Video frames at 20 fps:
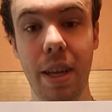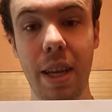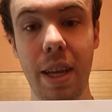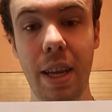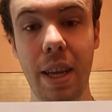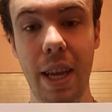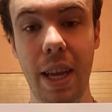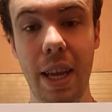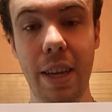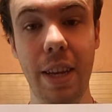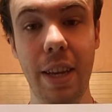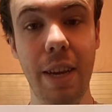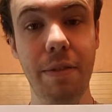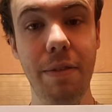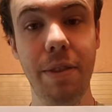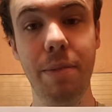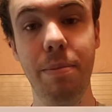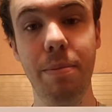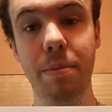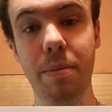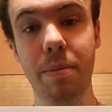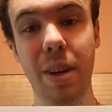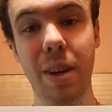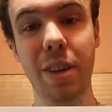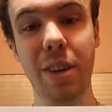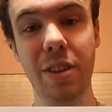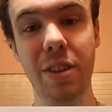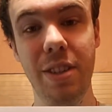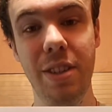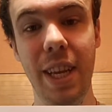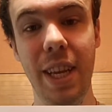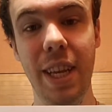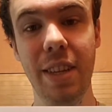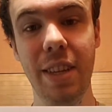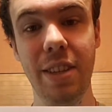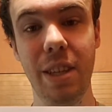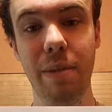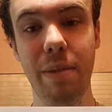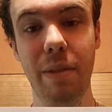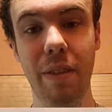and you have to understand
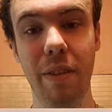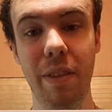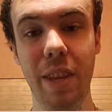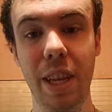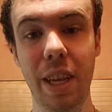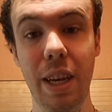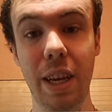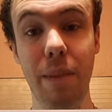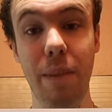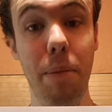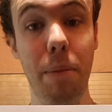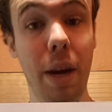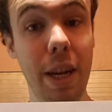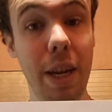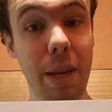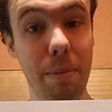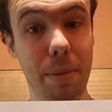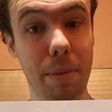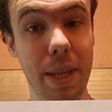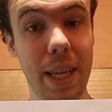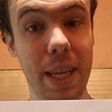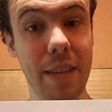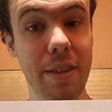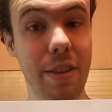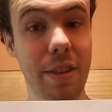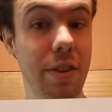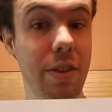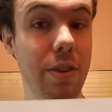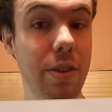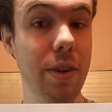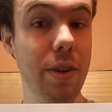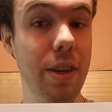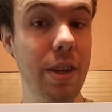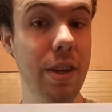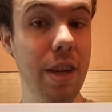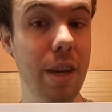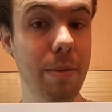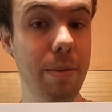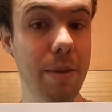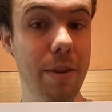some of the body plans that you're going to
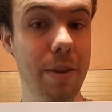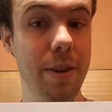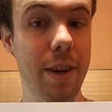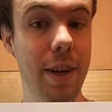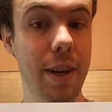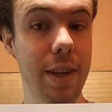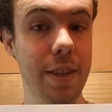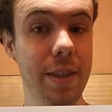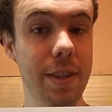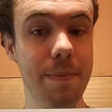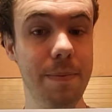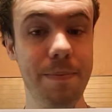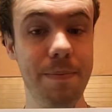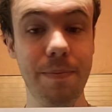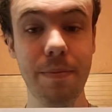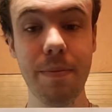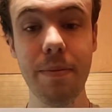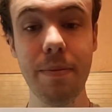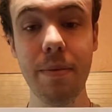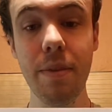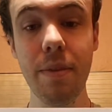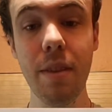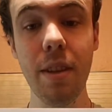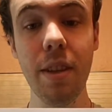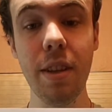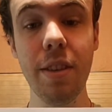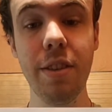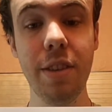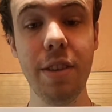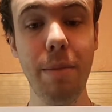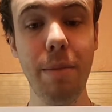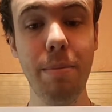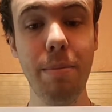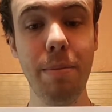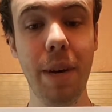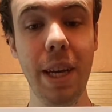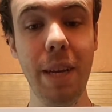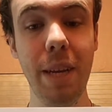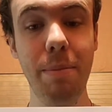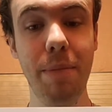come across. Some
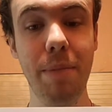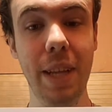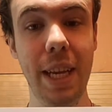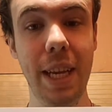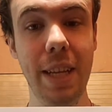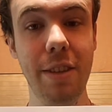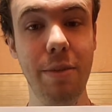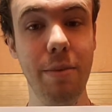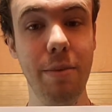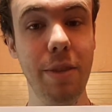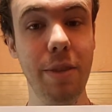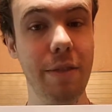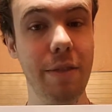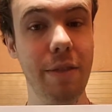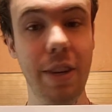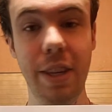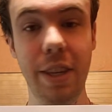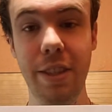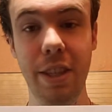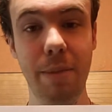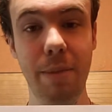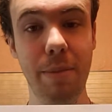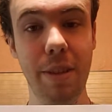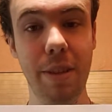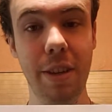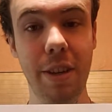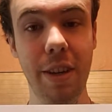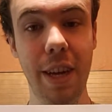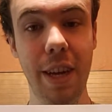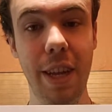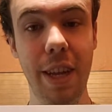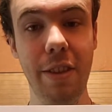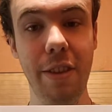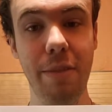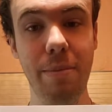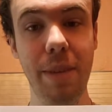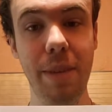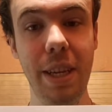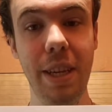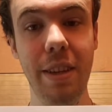body plans will look very similar, and
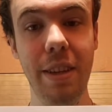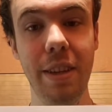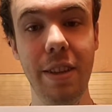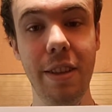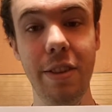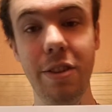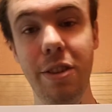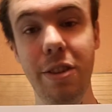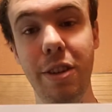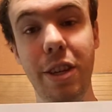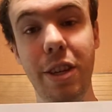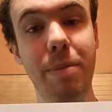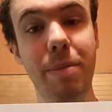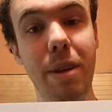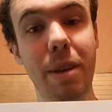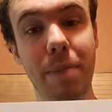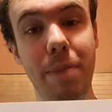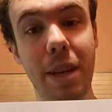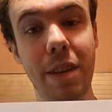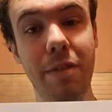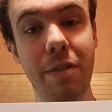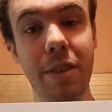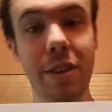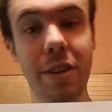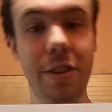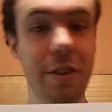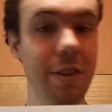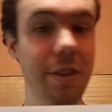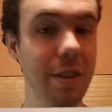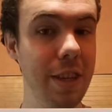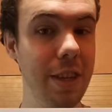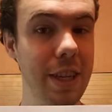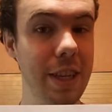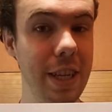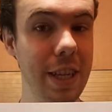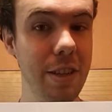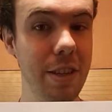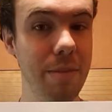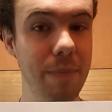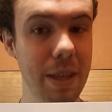there's going to be a beneficial and a
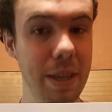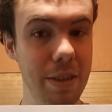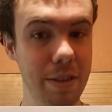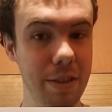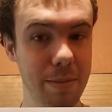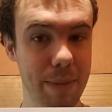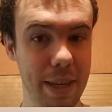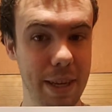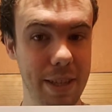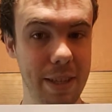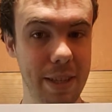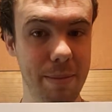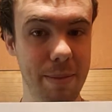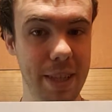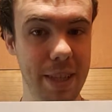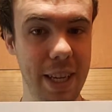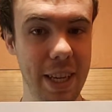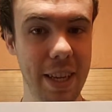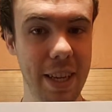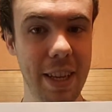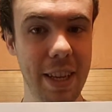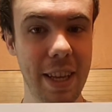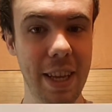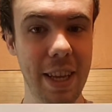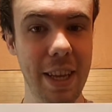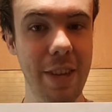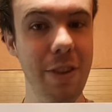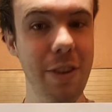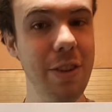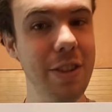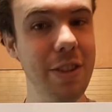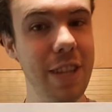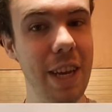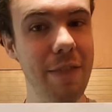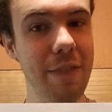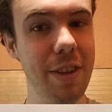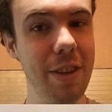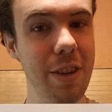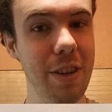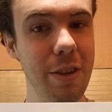detrimental possibly, and you just
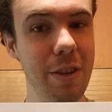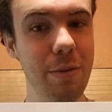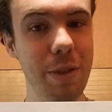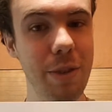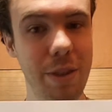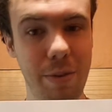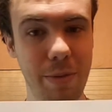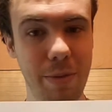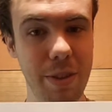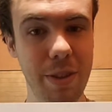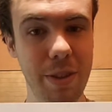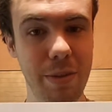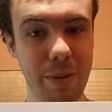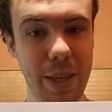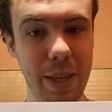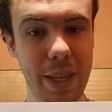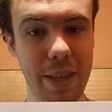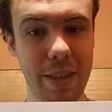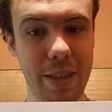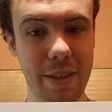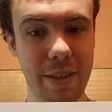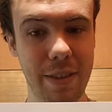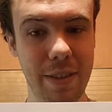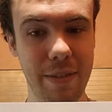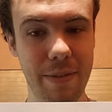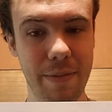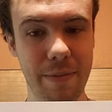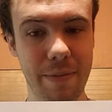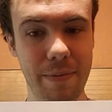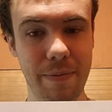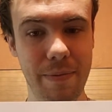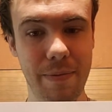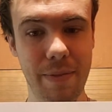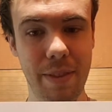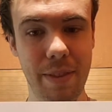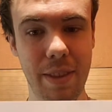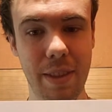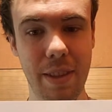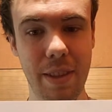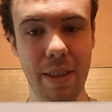have to know which one's which.
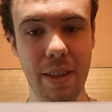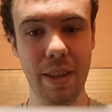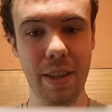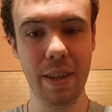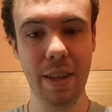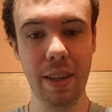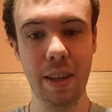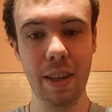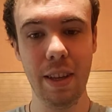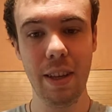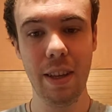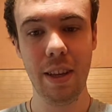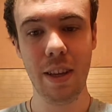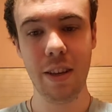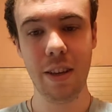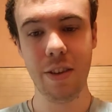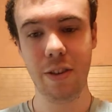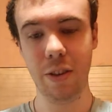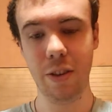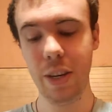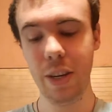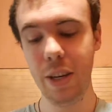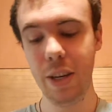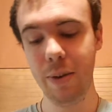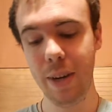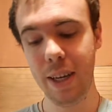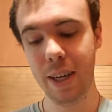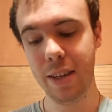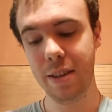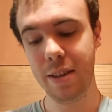So anyways,